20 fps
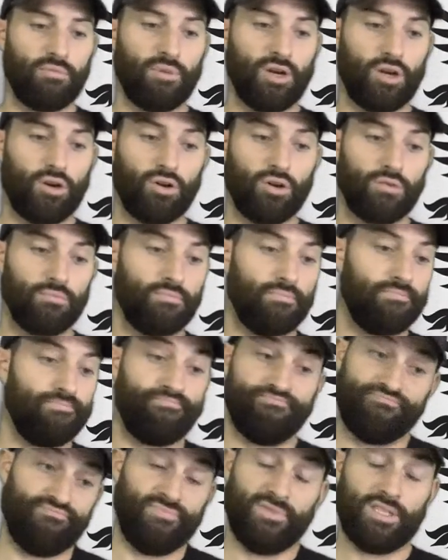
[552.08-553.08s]
my arm.
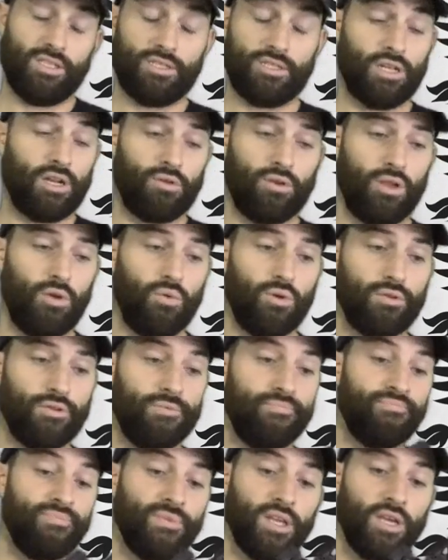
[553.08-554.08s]
It's not really worth
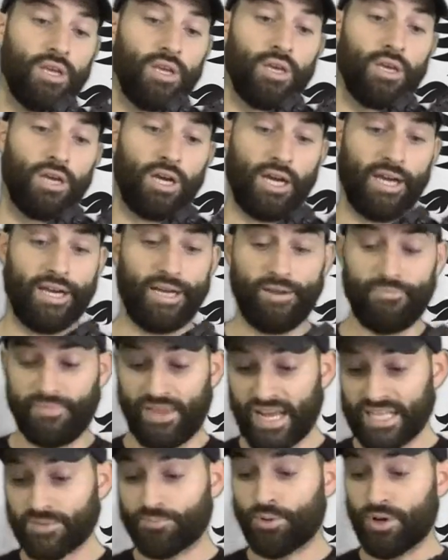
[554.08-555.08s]
it.
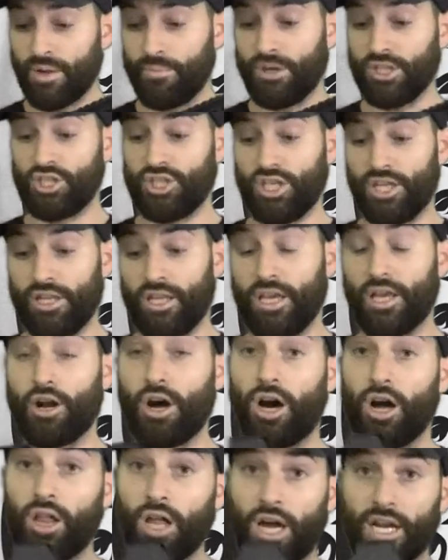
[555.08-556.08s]
That's pretty much it. In
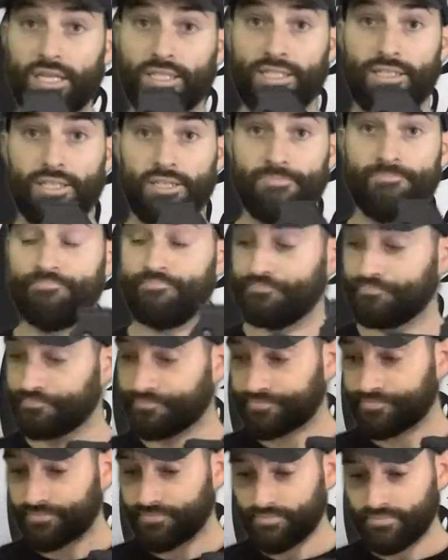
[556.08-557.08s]
all honesty,
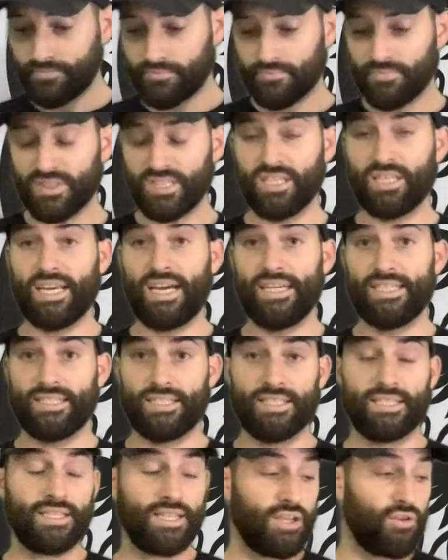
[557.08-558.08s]
guys,
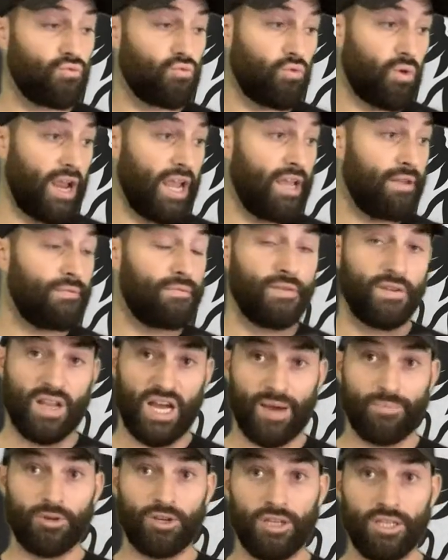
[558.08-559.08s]
this thing ran
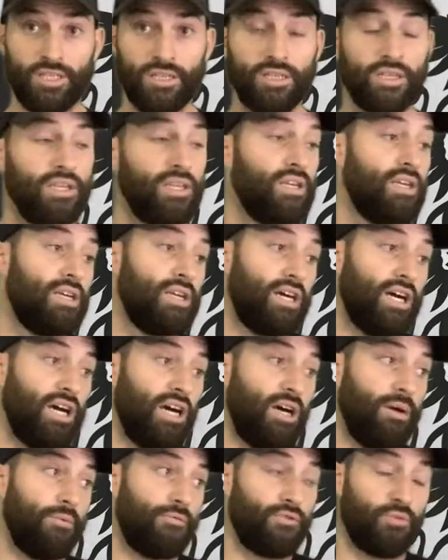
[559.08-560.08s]
phenomenally
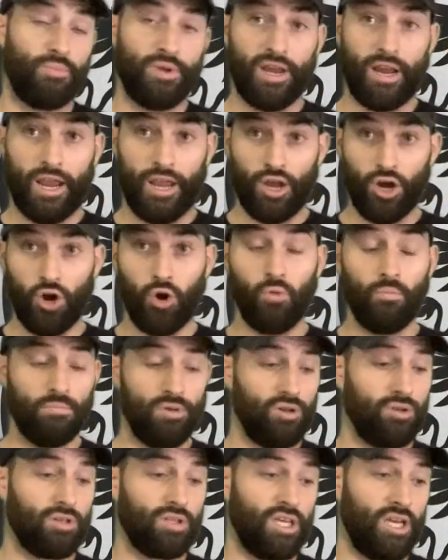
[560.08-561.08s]
for being a
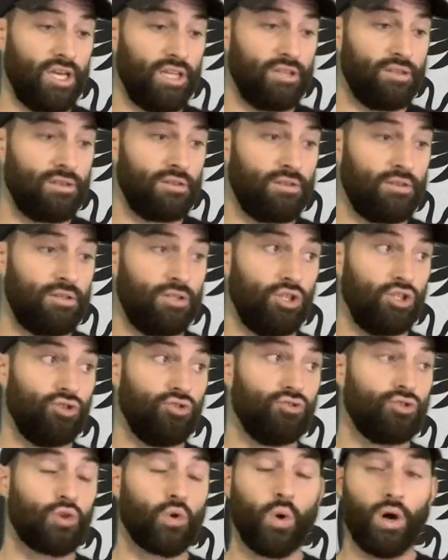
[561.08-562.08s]
home-built gun. You
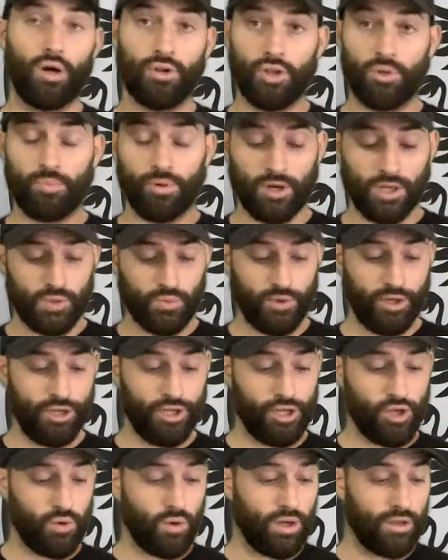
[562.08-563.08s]
use quality parts where you
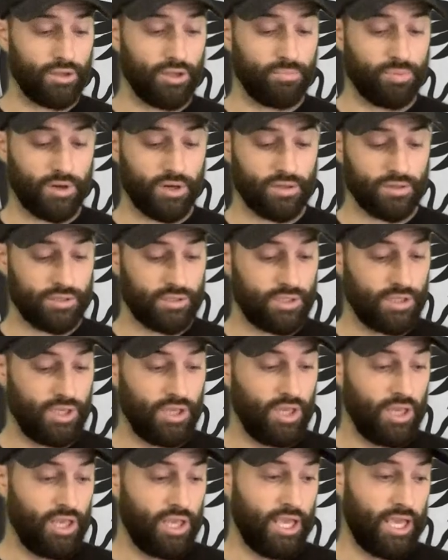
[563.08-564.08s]
need quality parts,
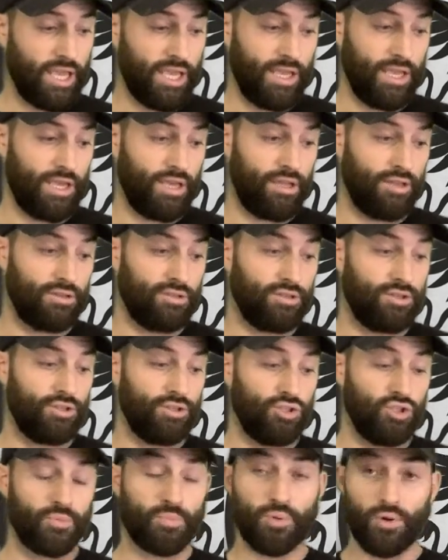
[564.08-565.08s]
and
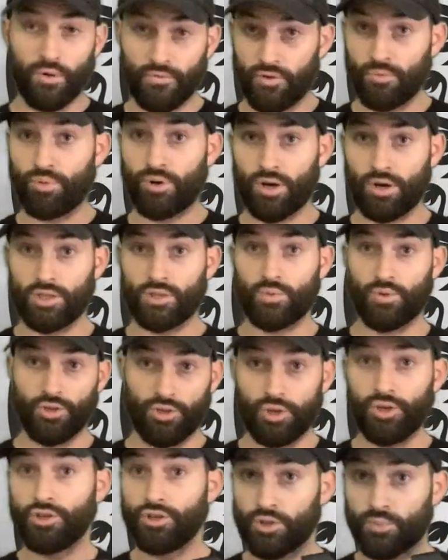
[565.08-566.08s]
you use proven parts where
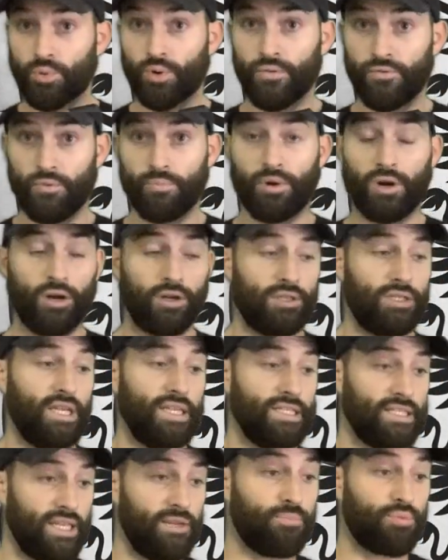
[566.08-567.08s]
you can use proven parts. And I
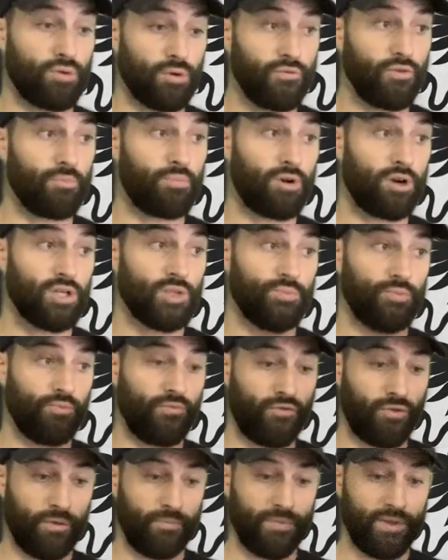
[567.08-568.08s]
say proven parts
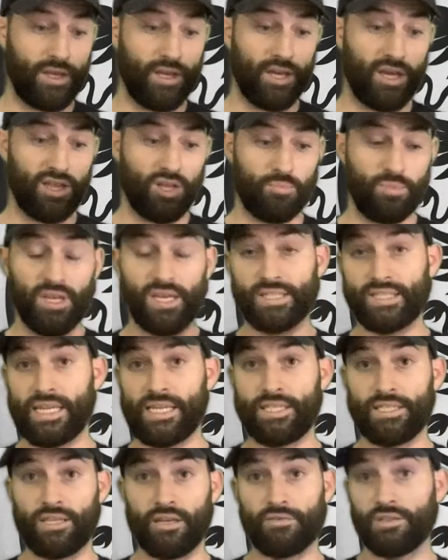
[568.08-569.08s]
from the
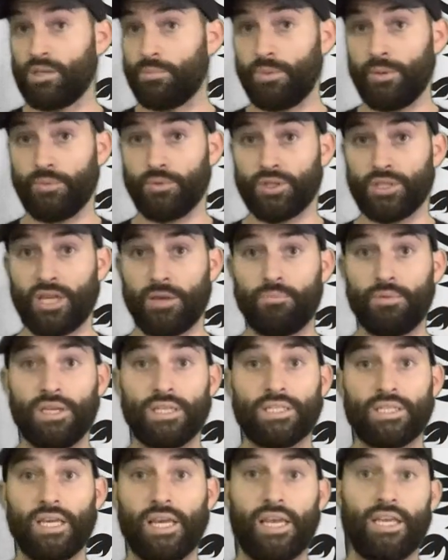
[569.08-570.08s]
PSA stuff. Some people say
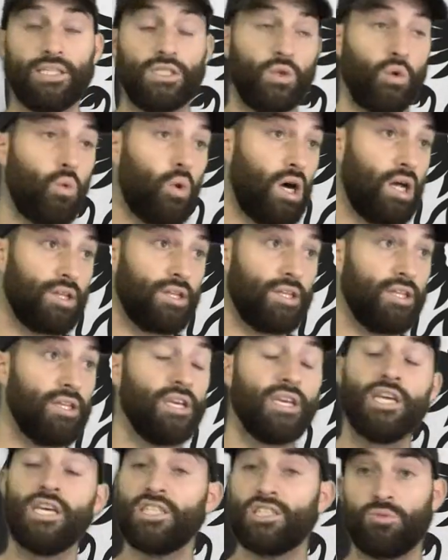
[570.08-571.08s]
PSA isn't quality.
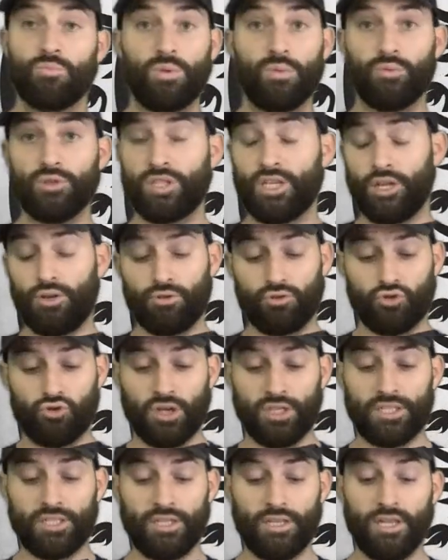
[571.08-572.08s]
Some people say don't
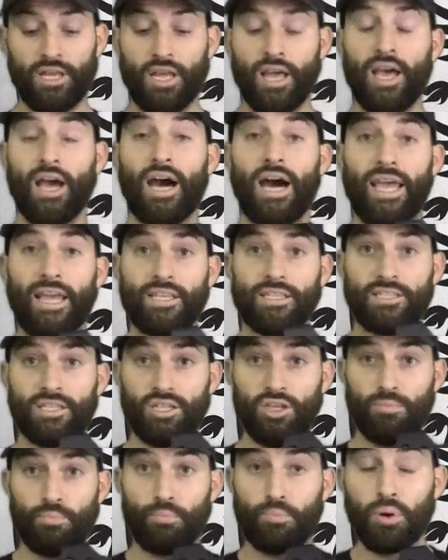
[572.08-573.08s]
trust it. I can tell
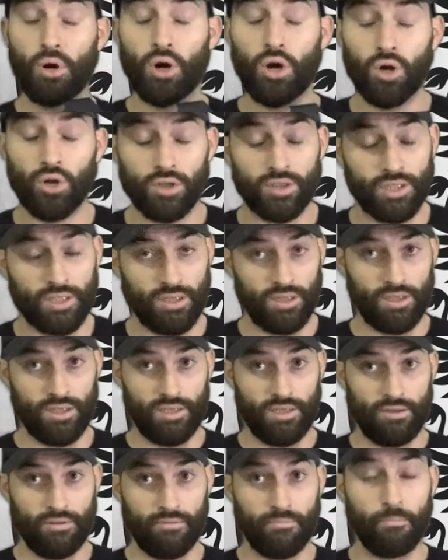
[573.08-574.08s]
you
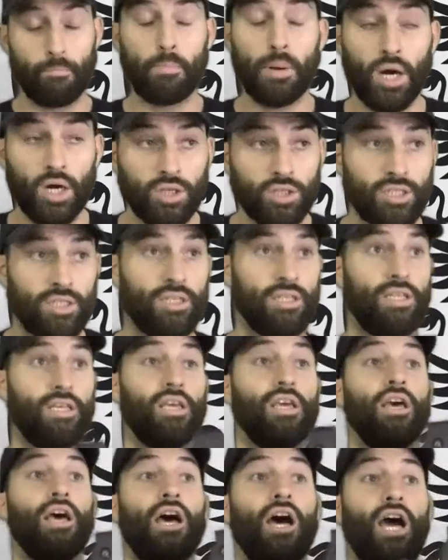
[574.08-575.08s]
personally,
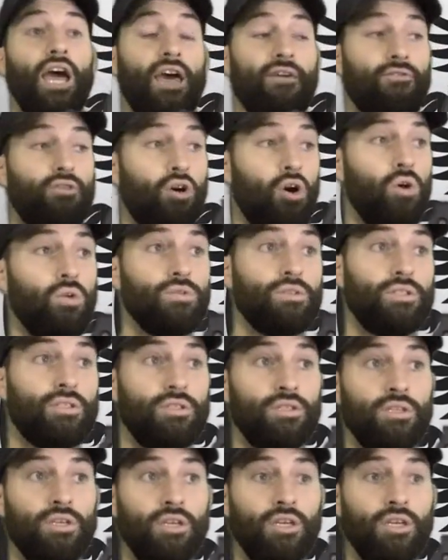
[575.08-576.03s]
I have Colts,